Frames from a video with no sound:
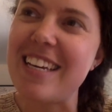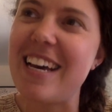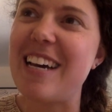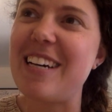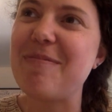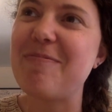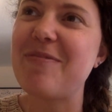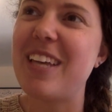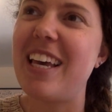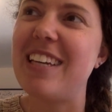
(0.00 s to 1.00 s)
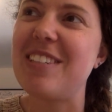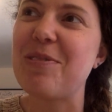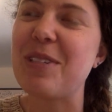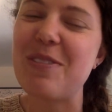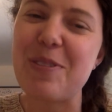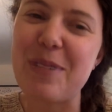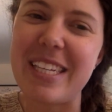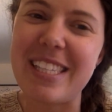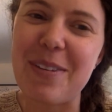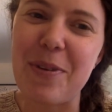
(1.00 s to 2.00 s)
And one of the
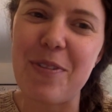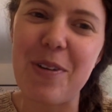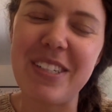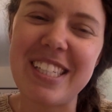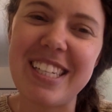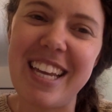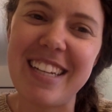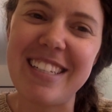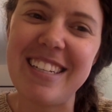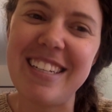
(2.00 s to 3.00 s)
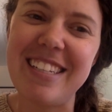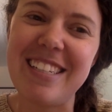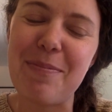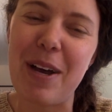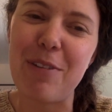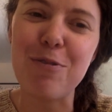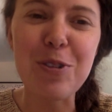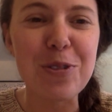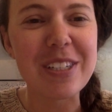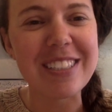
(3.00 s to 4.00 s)
ways that we've always connected is about
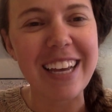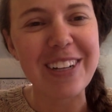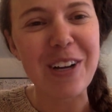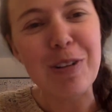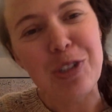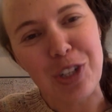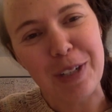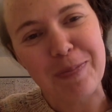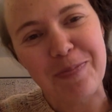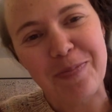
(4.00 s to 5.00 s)
food and culture.